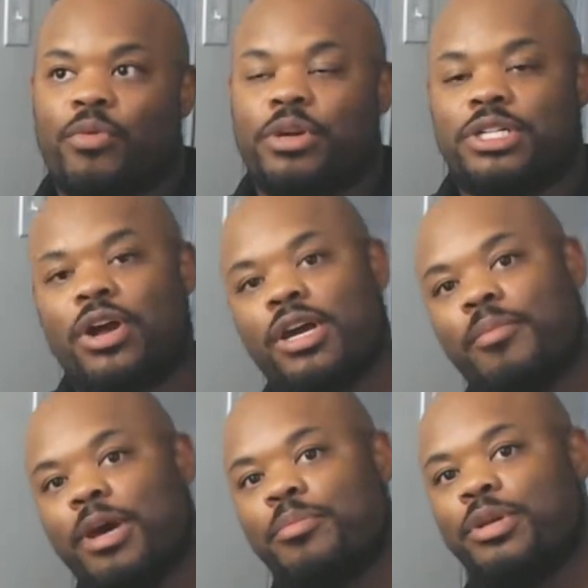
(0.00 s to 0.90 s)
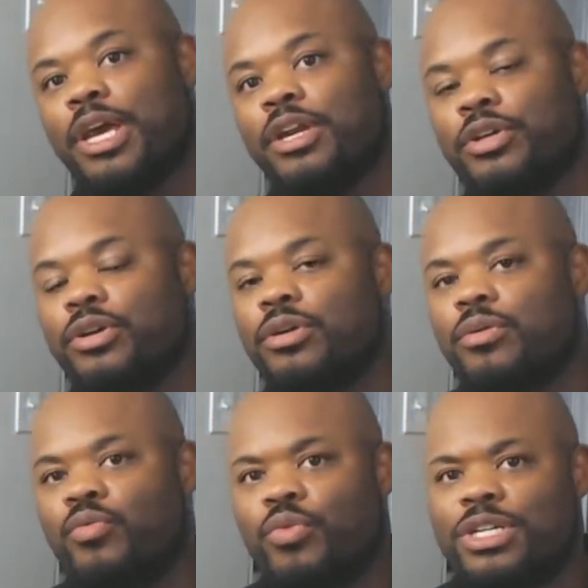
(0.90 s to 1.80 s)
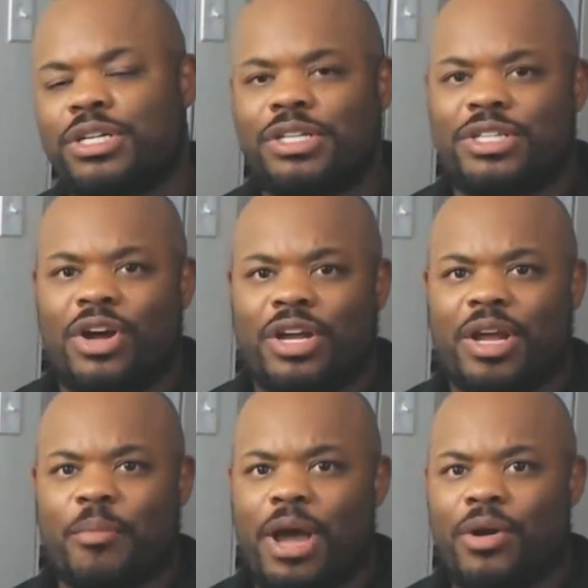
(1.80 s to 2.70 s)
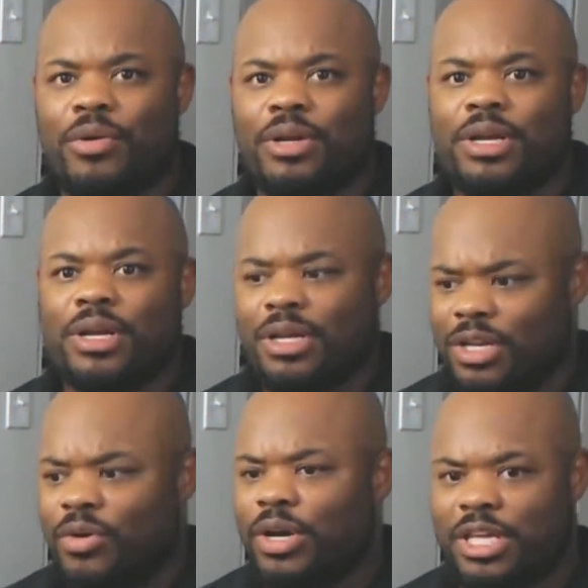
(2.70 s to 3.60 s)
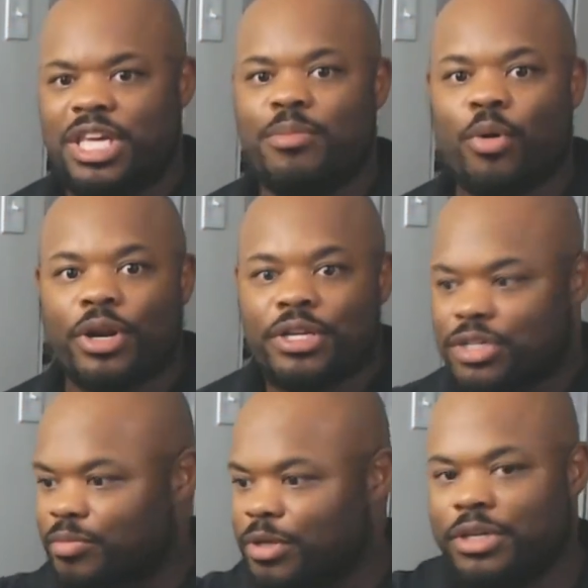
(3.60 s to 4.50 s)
when you're talking about a piano, you're originally talking about, you know, a keyboard instrument.